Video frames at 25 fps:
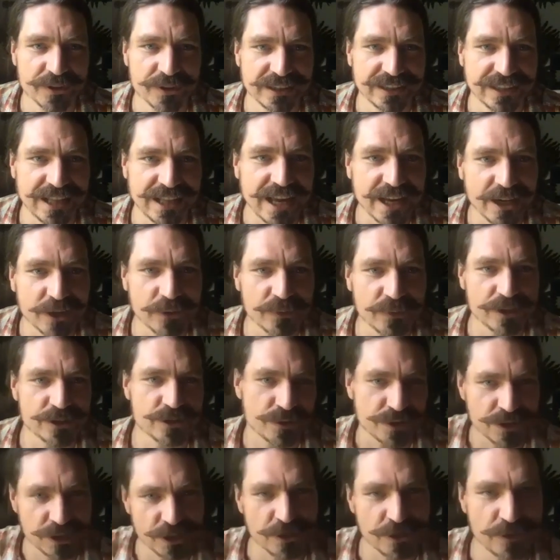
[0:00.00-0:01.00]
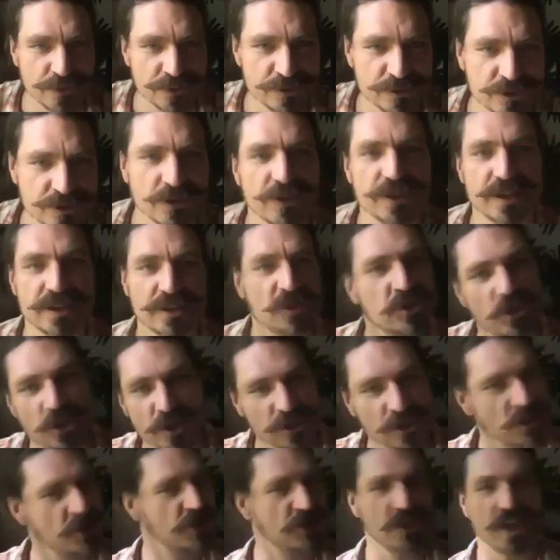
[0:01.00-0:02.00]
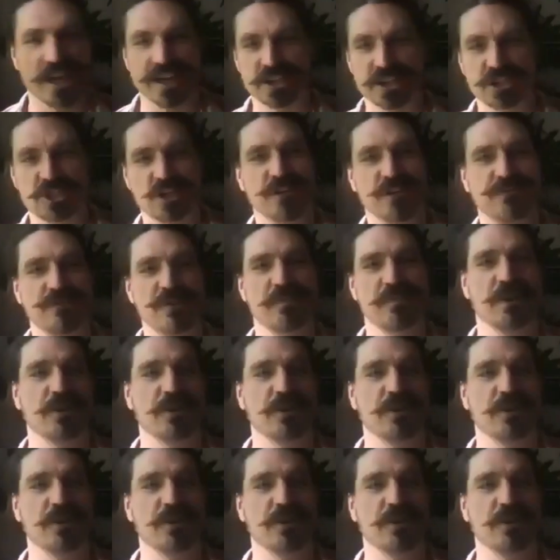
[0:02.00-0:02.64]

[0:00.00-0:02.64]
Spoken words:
and language with you. So it sort of just like shifted me